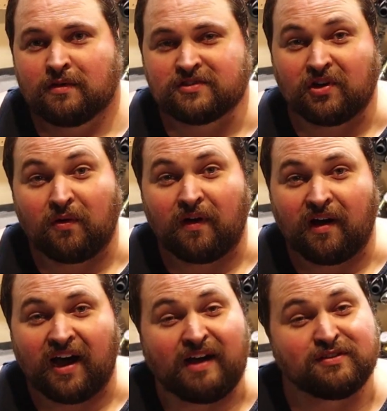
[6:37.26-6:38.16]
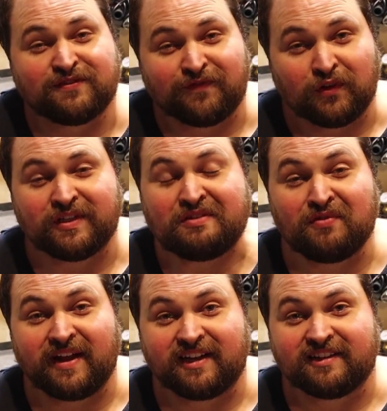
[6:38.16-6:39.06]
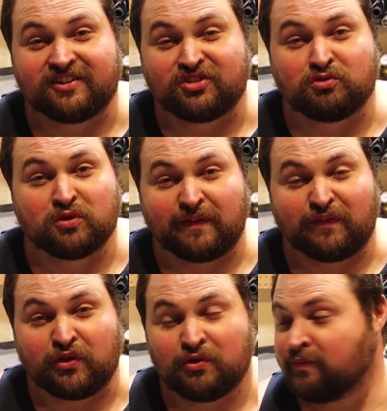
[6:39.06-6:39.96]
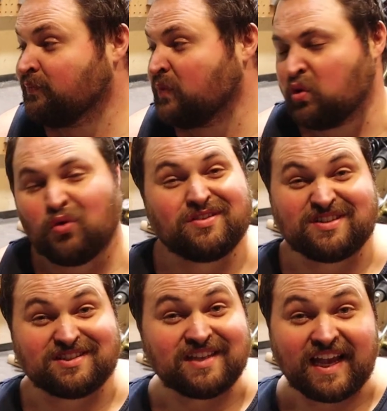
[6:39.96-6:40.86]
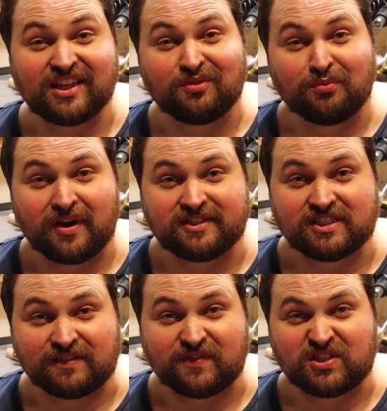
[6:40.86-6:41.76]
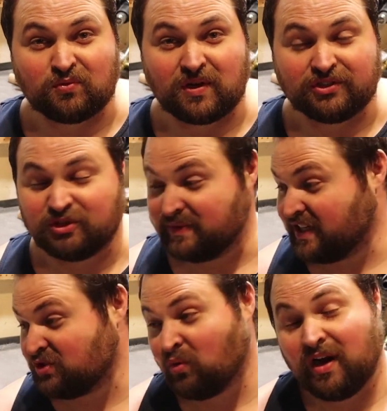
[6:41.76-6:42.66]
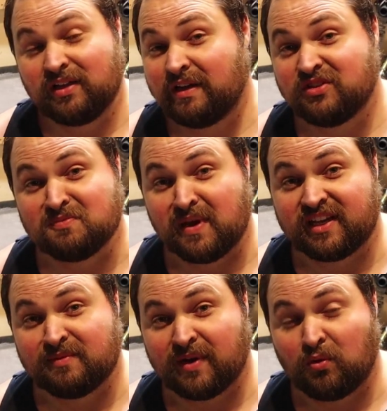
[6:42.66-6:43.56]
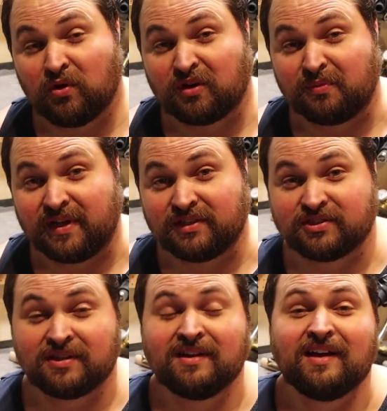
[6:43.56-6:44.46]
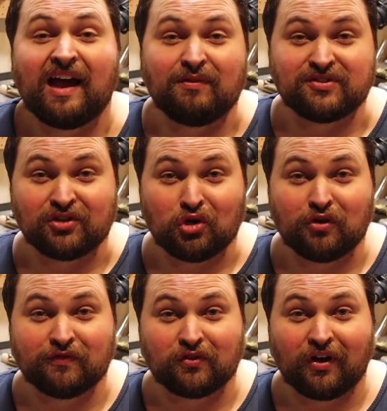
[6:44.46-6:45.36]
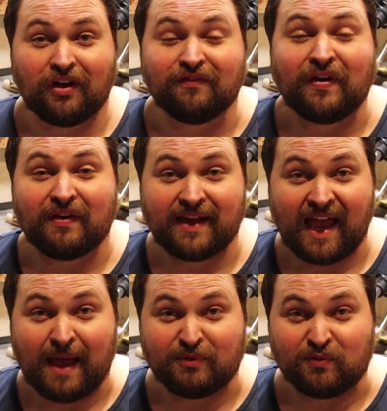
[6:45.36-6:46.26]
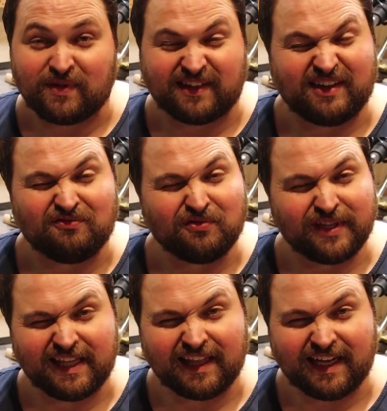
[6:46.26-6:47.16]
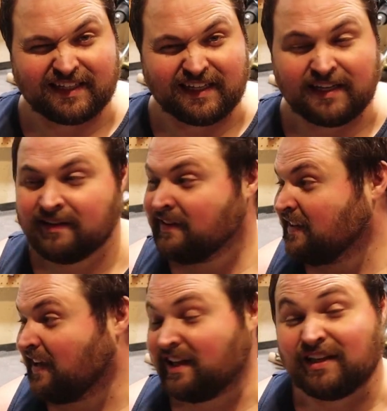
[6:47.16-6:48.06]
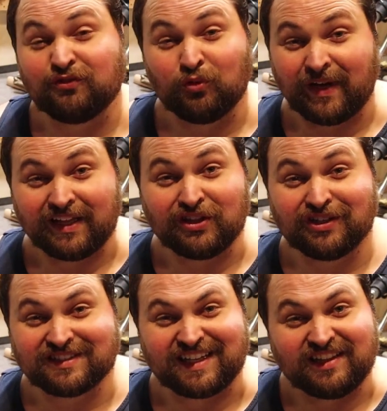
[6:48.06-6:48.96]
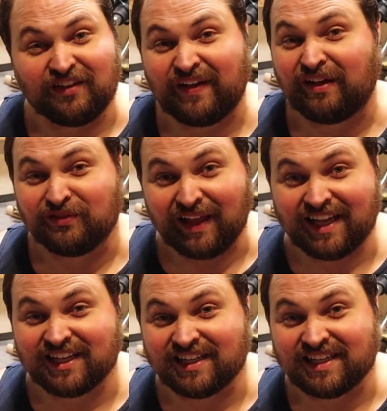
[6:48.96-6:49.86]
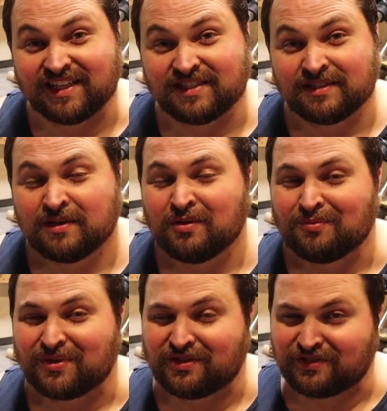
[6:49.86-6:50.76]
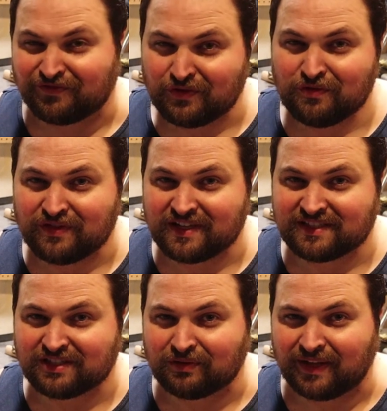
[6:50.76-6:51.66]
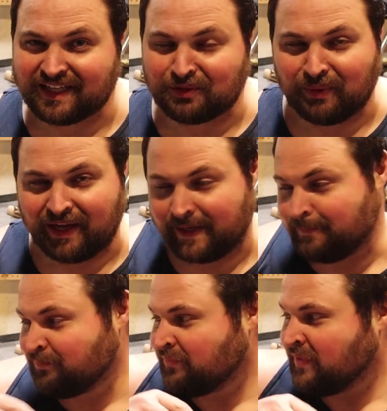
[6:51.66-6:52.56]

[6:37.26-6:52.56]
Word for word: So I was fully ready to do a review where I just sang the praises of this welder because while I was making my workbench, I was overall very happy with it. I really liked it. I love the way it looks. I love how light it is. But there's a few things I don't like about it.